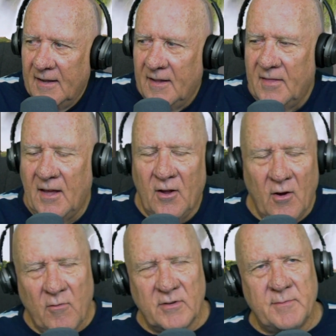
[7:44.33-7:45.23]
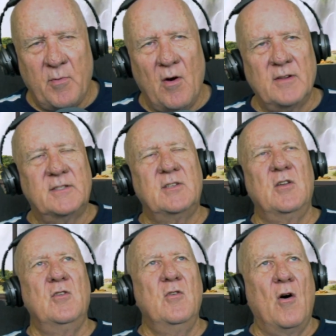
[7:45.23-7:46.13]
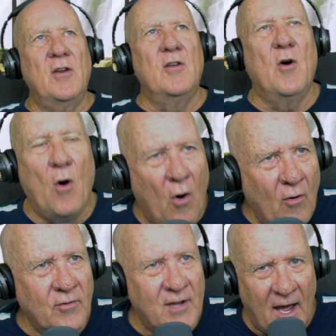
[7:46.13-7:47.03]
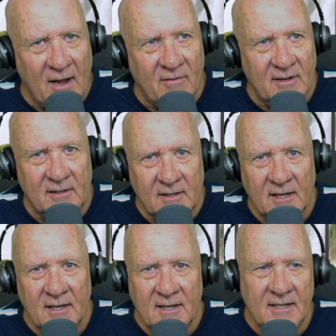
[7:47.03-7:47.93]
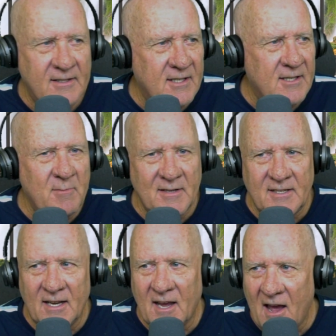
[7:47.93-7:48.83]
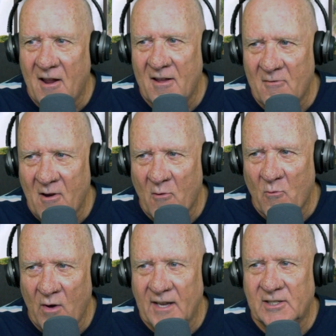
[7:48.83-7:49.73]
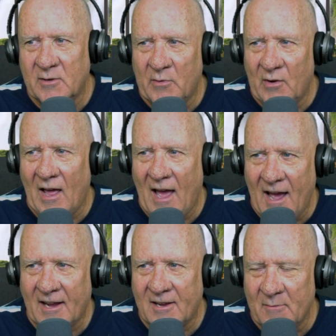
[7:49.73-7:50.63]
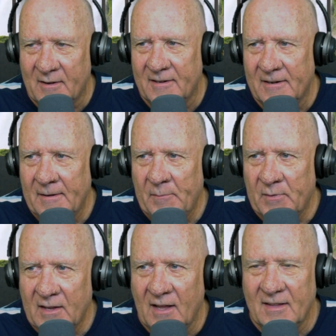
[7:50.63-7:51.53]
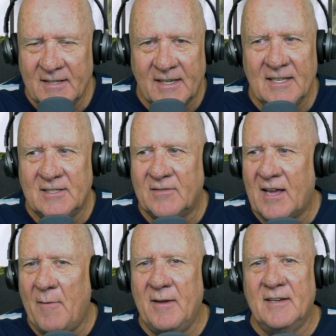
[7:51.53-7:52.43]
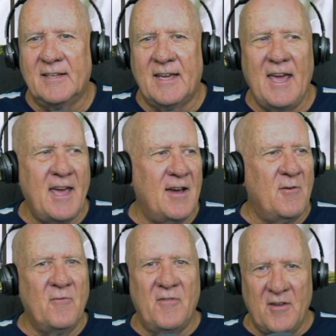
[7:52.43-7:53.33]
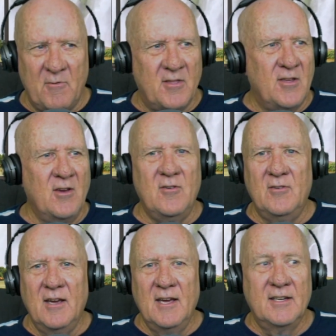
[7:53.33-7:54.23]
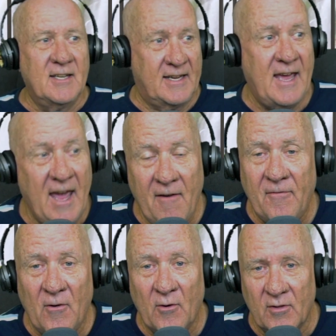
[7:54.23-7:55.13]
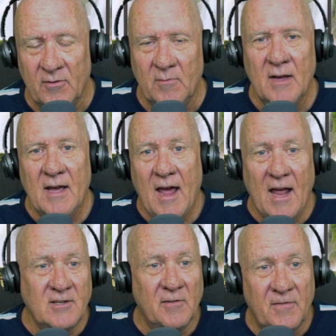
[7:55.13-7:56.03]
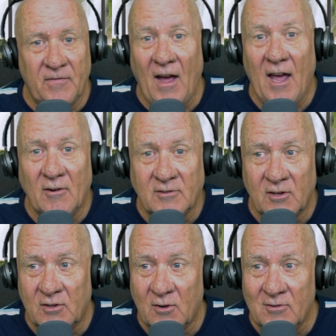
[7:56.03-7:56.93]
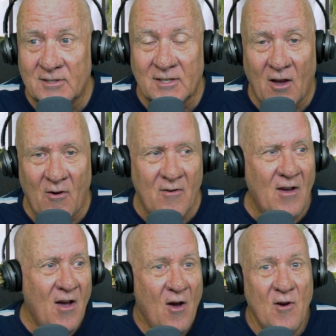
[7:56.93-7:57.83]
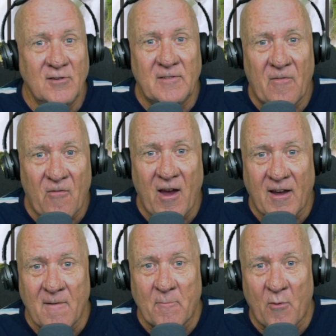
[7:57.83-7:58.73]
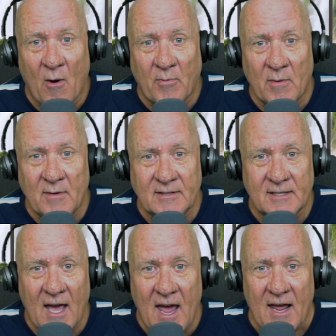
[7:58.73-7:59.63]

That her response, not at all, David, is dismissing a reasonable argument. You know, these kids have come in to care with you, to care for them, and you've failed to do so. Whose friggin' problem is that?